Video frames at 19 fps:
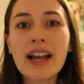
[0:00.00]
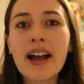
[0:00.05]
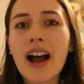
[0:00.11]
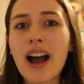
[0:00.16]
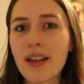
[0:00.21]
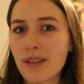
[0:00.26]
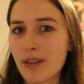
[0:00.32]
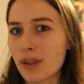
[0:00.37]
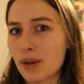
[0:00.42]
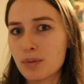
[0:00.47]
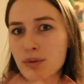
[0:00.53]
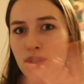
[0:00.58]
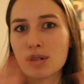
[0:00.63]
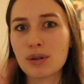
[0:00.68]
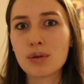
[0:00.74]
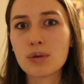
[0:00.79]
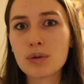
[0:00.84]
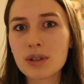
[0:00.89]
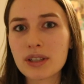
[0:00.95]
I thought that was the
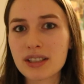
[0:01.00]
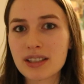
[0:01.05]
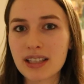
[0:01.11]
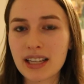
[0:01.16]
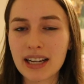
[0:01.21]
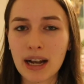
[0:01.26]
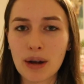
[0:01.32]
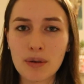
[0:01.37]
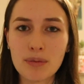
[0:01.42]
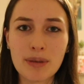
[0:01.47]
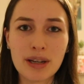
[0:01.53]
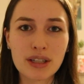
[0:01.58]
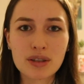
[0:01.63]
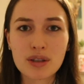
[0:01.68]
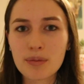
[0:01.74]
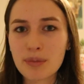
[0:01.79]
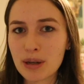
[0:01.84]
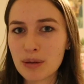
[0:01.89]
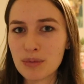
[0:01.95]
coolest thing. I would make
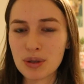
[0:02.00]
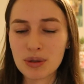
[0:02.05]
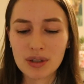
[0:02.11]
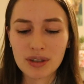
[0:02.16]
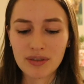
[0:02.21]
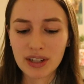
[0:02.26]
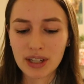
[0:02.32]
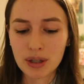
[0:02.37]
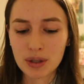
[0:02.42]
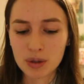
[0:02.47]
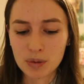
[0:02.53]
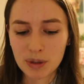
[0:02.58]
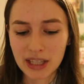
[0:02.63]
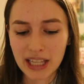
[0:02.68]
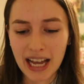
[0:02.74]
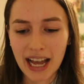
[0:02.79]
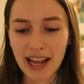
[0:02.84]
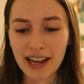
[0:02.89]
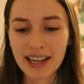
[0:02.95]
so many music videos with
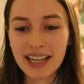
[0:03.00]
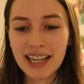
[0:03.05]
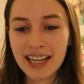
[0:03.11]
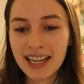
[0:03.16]
that.